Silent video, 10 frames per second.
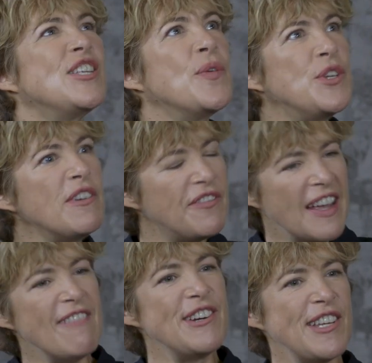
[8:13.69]
So would you have a
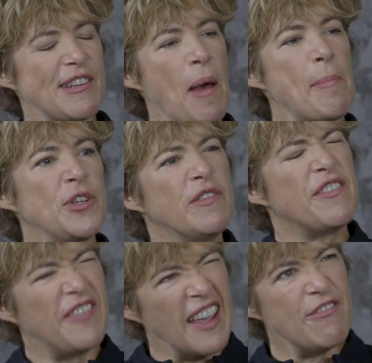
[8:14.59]
favorite example? Do you have
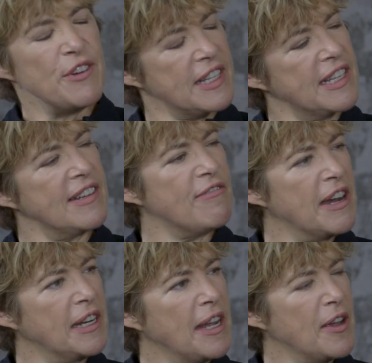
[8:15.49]
a favorite city
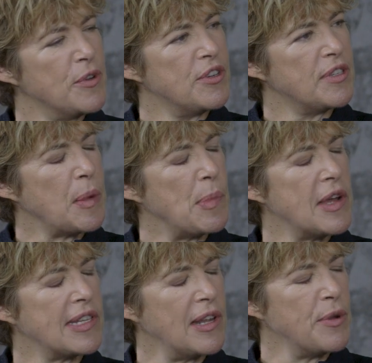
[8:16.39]
right now? Would you say
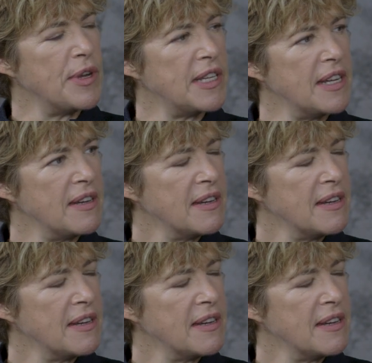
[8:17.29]
Barcelona is it?